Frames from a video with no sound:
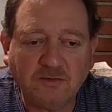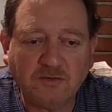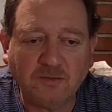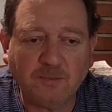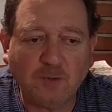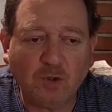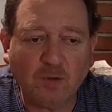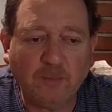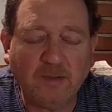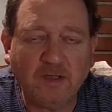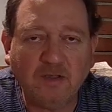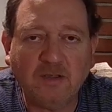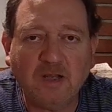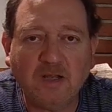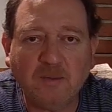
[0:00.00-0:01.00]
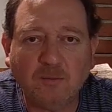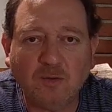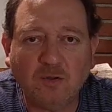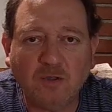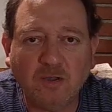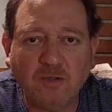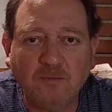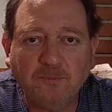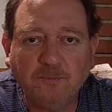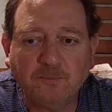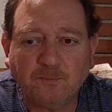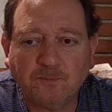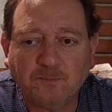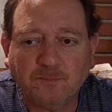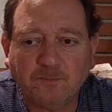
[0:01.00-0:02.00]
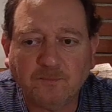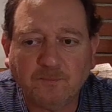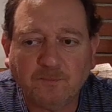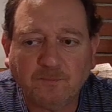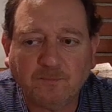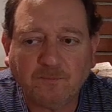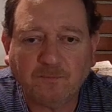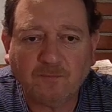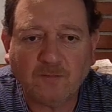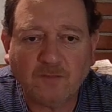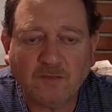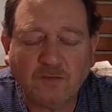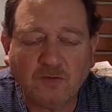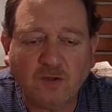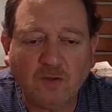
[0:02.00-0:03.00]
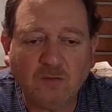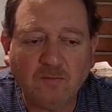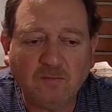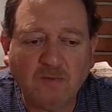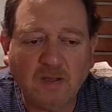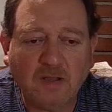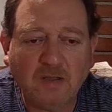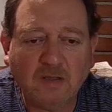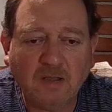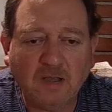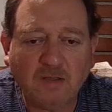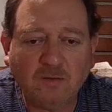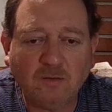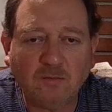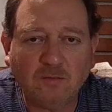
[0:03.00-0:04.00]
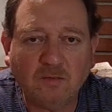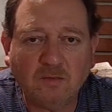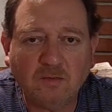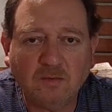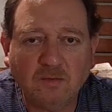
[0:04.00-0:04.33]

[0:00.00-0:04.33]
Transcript: suburban neighborhood, so I don't.